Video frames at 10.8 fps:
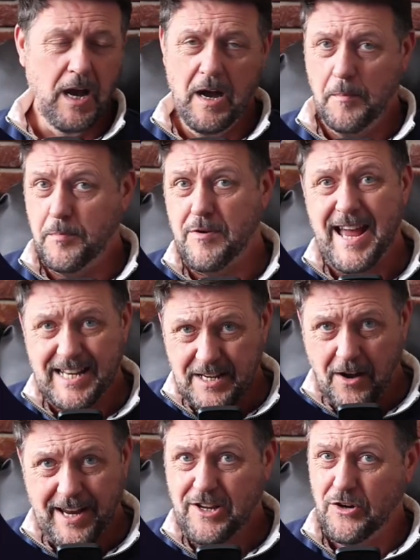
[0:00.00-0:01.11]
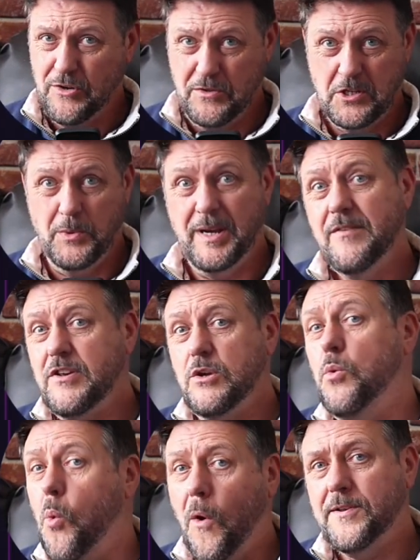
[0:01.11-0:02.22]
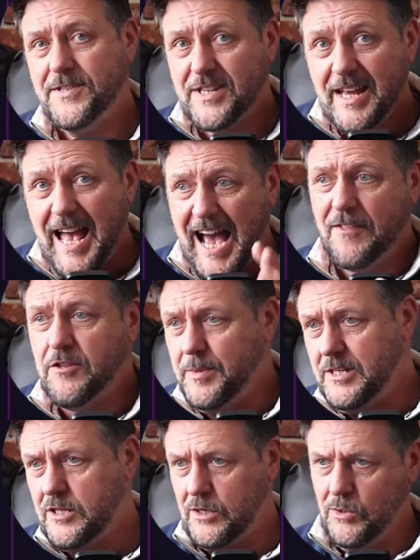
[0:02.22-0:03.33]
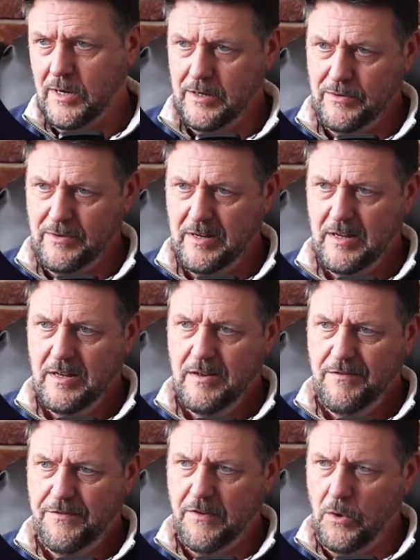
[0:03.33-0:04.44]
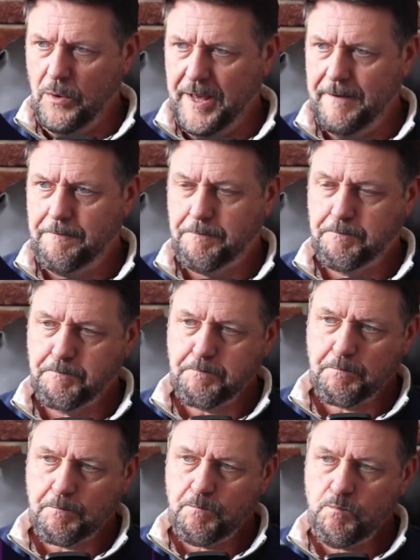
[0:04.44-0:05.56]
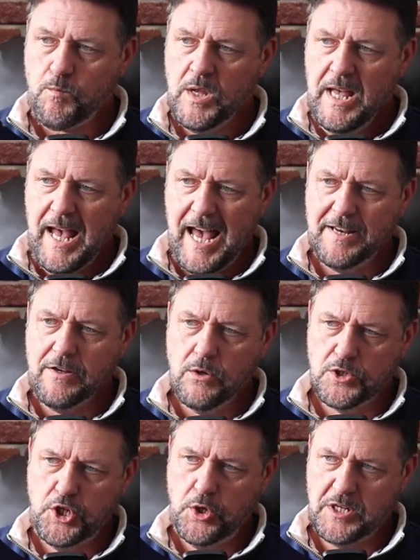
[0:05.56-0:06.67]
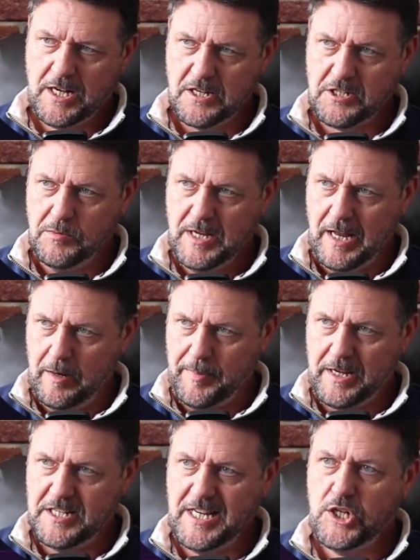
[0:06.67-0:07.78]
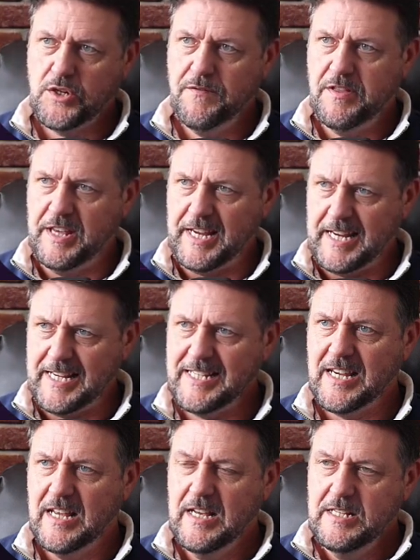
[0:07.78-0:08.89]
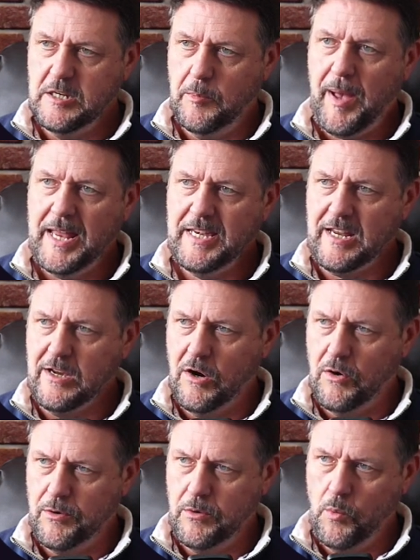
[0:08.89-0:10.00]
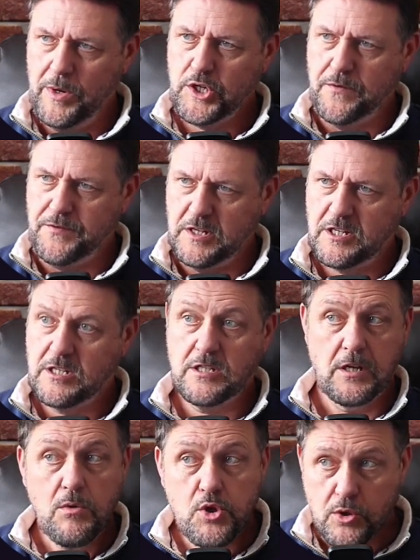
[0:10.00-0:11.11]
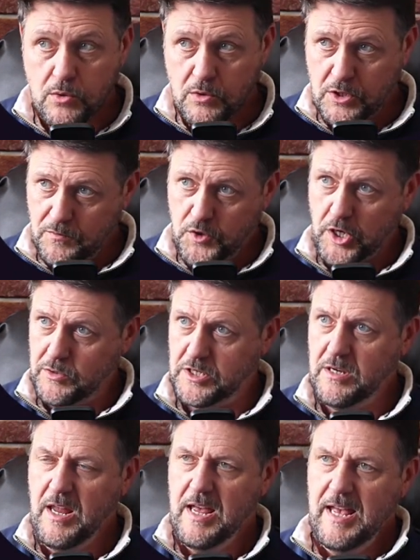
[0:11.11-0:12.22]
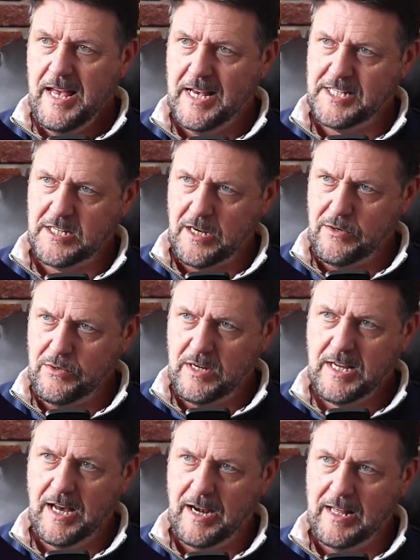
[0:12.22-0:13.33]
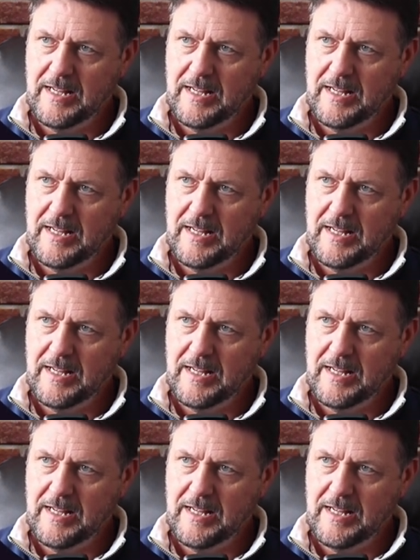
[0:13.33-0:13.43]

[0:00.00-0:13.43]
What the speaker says: brand icons, whatever you want, add them into your own folder. And of course, choose a custom color, because each of these, depending on which of the socials you've chosen, has its own color